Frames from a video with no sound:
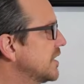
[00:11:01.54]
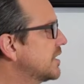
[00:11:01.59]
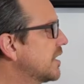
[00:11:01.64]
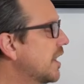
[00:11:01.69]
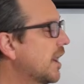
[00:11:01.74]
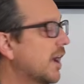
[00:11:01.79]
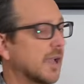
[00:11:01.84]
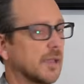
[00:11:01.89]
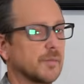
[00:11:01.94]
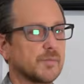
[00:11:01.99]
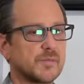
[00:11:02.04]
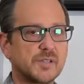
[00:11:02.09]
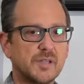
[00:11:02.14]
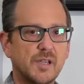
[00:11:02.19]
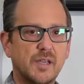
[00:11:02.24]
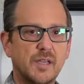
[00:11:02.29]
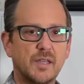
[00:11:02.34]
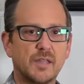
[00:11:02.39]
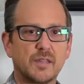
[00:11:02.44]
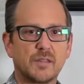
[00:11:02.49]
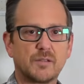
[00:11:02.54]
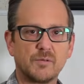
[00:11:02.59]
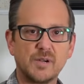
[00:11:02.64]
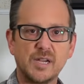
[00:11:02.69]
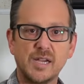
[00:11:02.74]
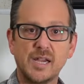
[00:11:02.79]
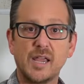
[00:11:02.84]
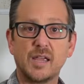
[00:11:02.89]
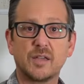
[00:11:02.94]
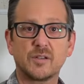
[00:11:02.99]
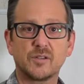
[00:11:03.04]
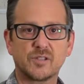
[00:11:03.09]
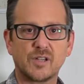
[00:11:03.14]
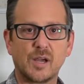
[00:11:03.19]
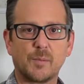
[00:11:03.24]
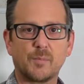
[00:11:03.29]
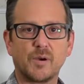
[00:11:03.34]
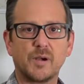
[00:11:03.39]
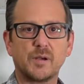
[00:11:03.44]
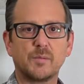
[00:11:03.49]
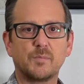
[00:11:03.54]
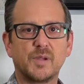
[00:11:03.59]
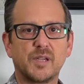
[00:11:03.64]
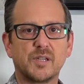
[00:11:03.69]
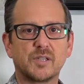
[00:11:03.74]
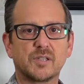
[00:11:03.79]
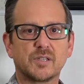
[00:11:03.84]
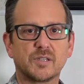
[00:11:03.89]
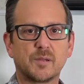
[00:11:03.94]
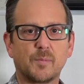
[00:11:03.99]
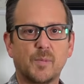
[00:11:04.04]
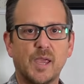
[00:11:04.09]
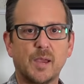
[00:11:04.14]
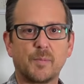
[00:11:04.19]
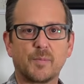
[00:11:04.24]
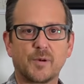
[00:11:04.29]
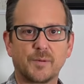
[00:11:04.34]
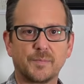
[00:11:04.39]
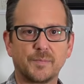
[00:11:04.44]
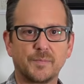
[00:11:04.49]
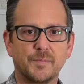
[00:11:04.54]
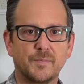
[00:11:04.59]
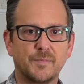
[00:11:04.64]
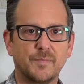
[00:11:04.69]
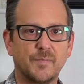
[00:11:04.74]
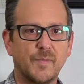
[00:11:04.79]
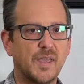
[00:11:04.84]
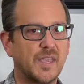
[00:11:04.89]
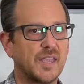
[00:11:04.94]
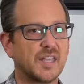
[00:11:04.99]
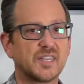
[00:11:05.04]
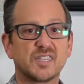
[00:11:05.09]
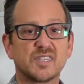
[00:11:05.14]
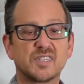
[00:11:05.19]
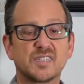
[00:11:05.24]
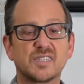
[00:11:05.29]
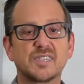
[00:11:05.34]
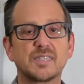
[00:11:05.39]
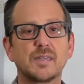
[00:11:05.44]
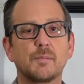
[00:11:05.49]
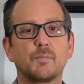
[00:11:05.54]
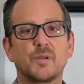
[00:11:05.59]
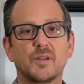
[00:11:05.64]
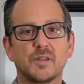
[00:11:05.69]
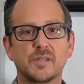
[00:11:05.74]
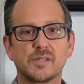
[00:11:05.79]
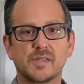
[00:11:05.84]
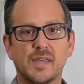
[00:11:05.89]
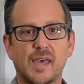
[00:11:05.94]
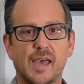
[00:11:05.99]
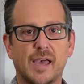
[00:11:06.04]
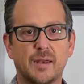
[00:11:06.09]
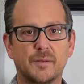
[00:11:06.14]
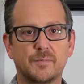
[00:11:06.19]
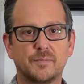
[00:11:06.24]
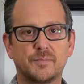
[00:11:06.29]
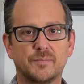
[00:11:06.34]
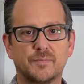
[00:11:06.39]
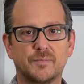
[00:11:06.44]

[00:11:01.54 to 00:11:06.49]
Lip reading: times, 3 separate pieces of paper. It's as simple as that.